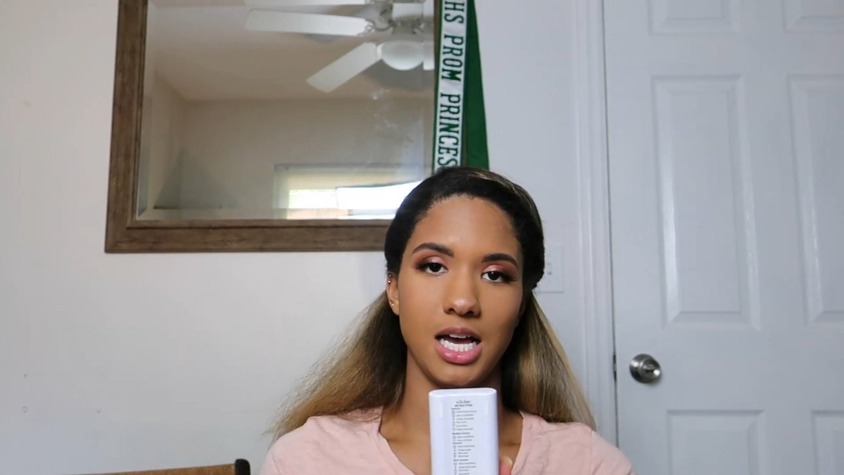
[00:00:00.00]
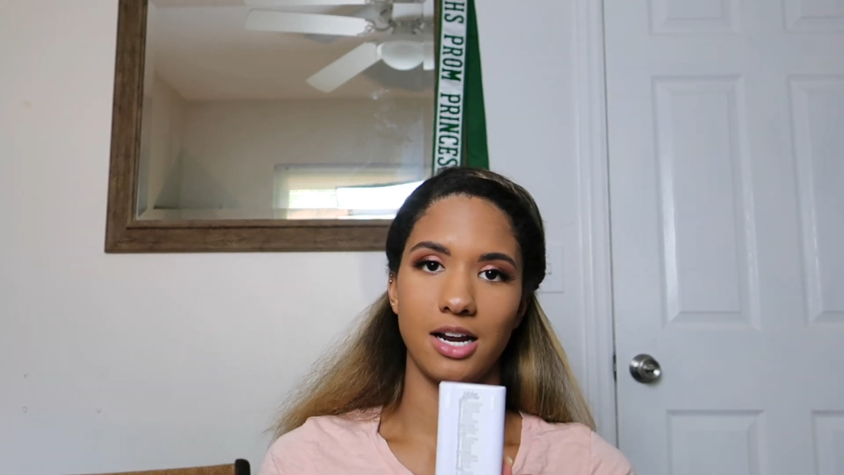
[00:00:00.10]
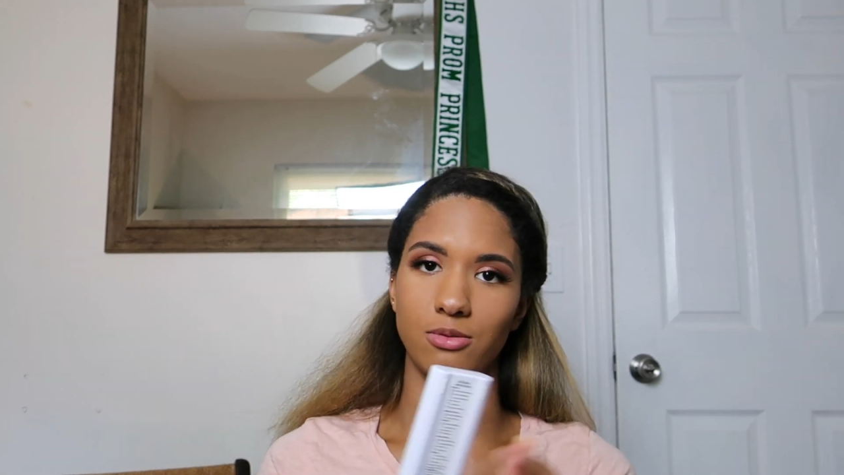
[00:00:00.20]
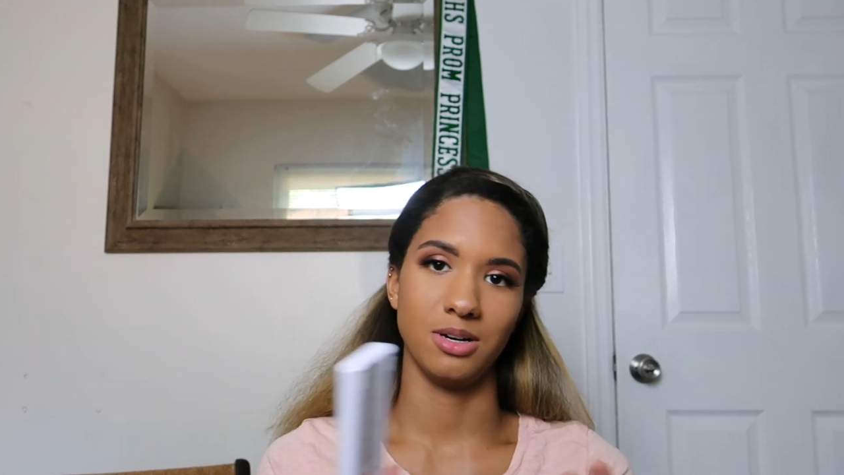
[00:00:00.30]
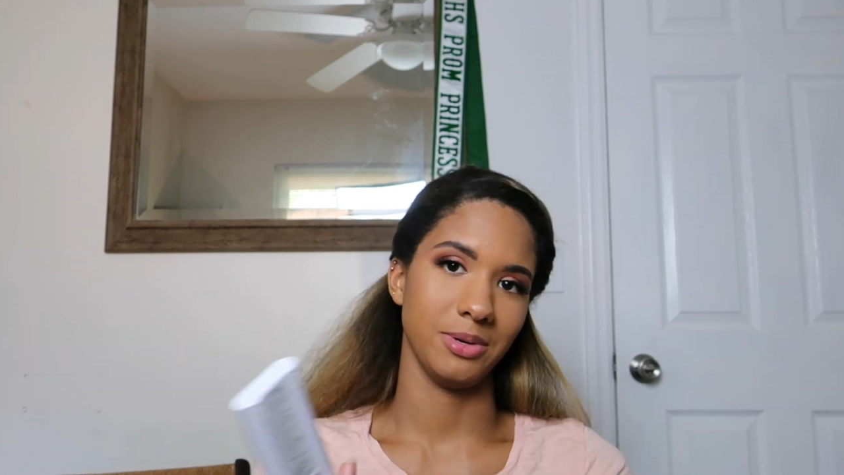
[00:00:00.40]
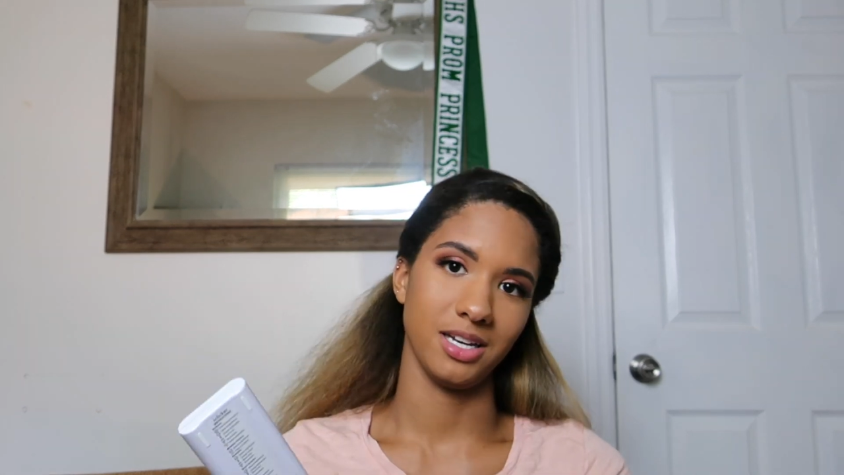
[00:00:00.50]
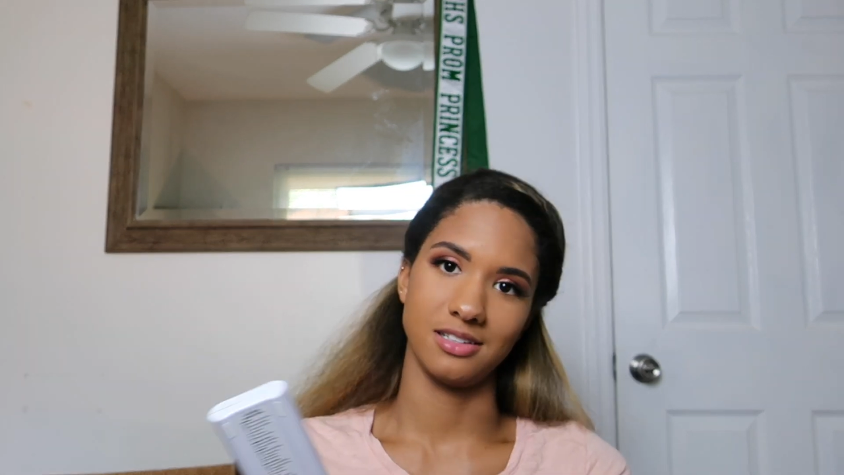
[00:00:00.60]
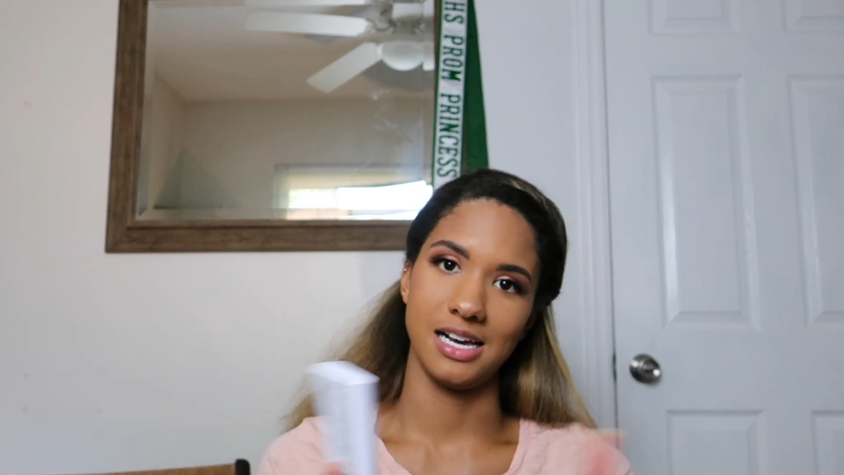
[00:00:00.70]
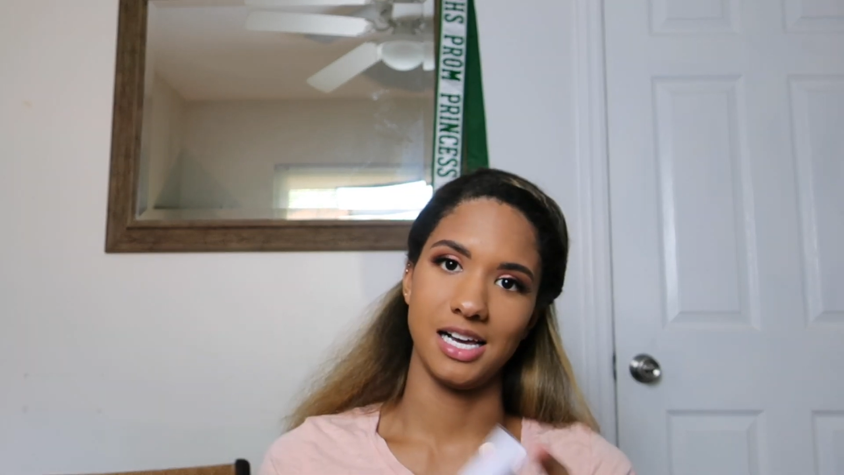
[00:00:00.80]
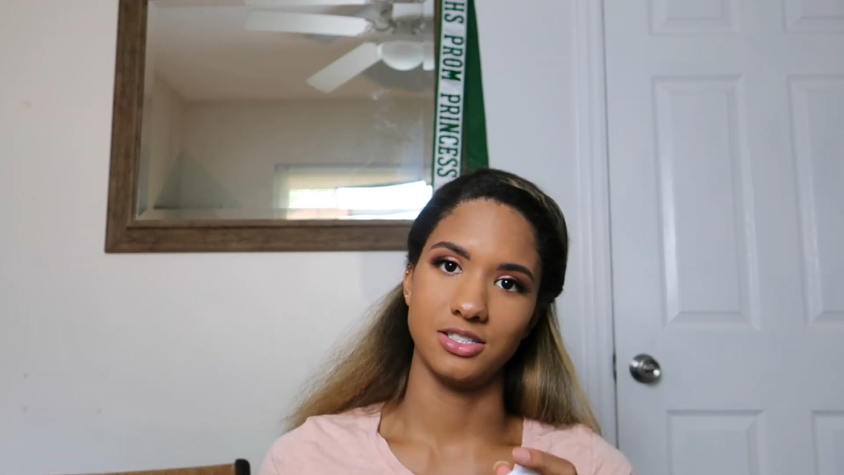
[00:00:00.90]
I don't want to be
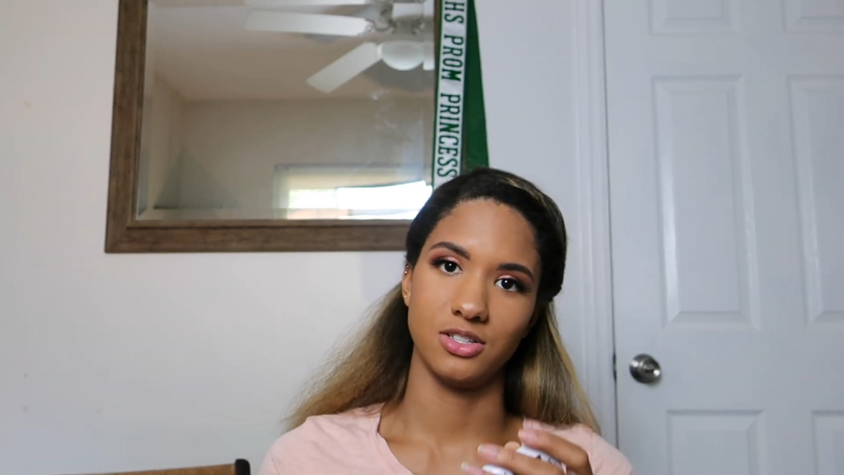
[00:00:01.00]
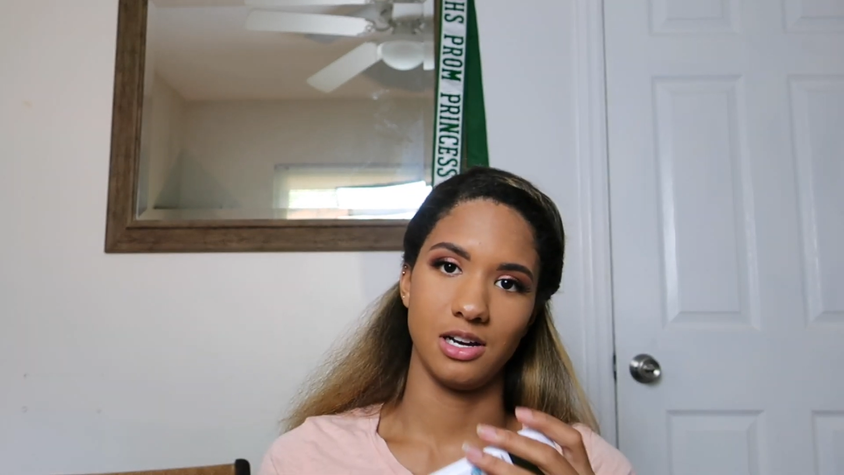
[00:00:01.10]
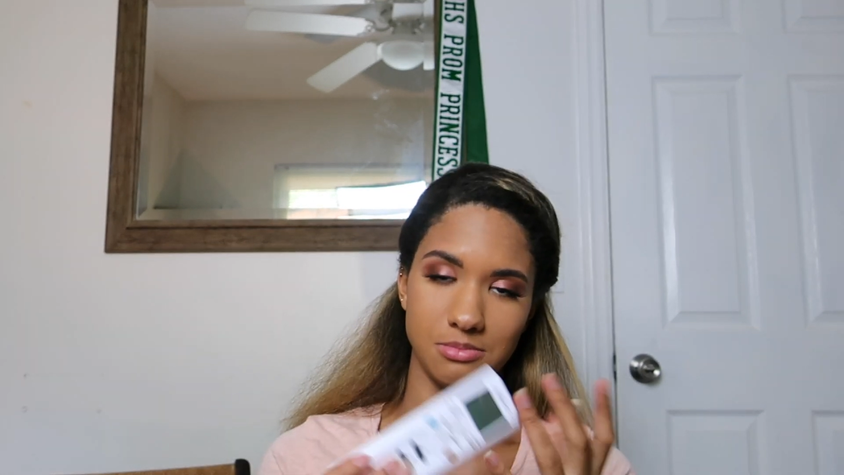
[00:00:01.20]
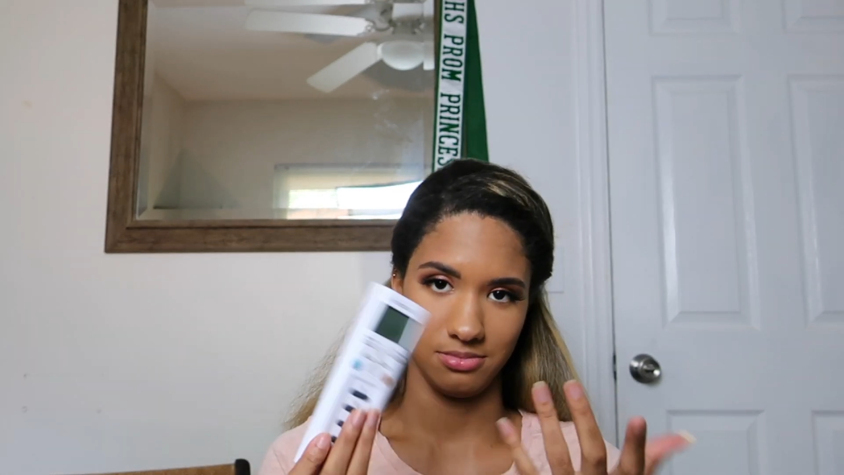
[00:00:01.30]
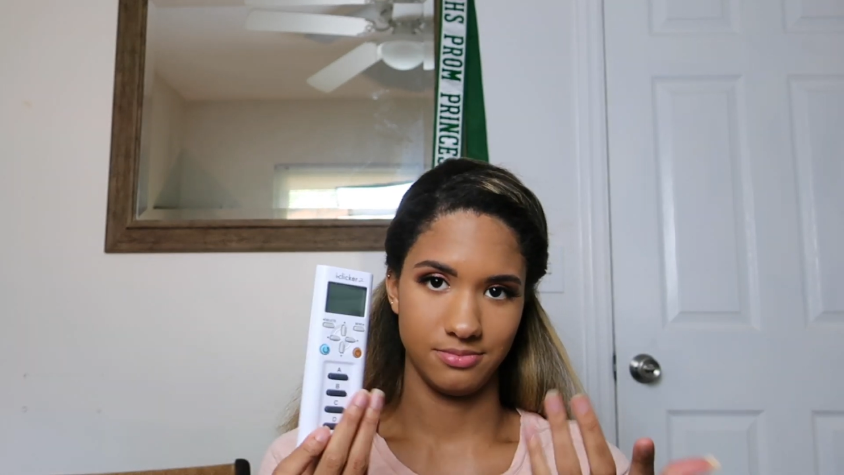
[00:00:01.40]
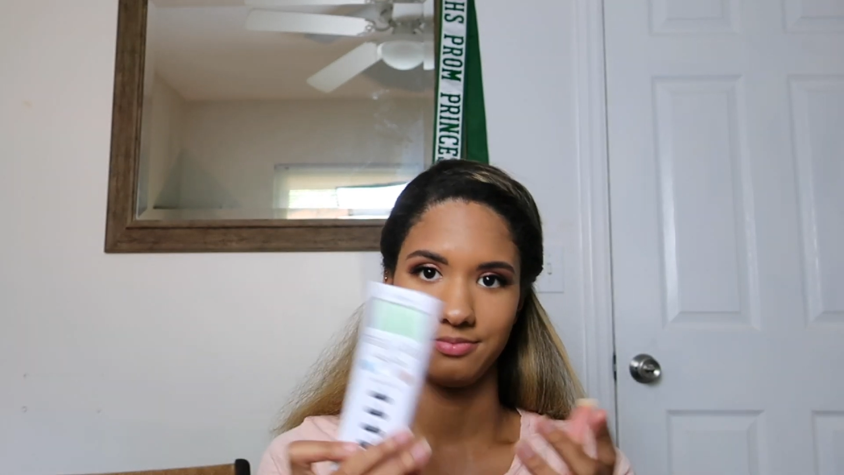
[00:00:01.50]
in class, so